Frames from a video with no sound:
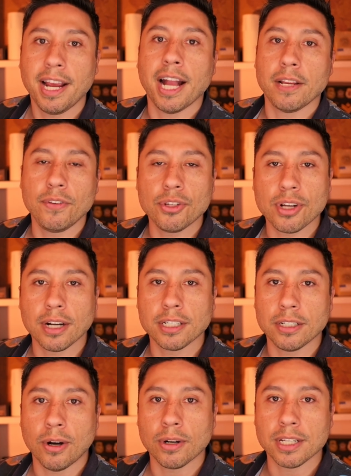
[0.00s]
And if you start
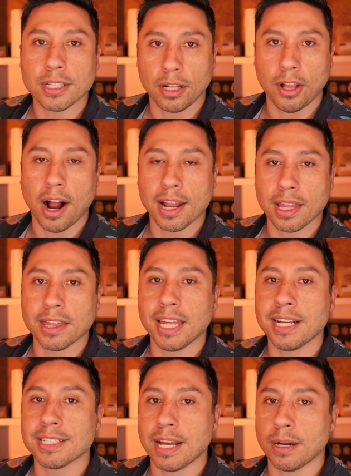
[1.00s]
to notice a lot of the
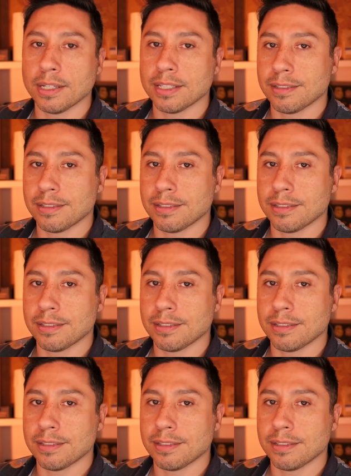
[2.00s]
things that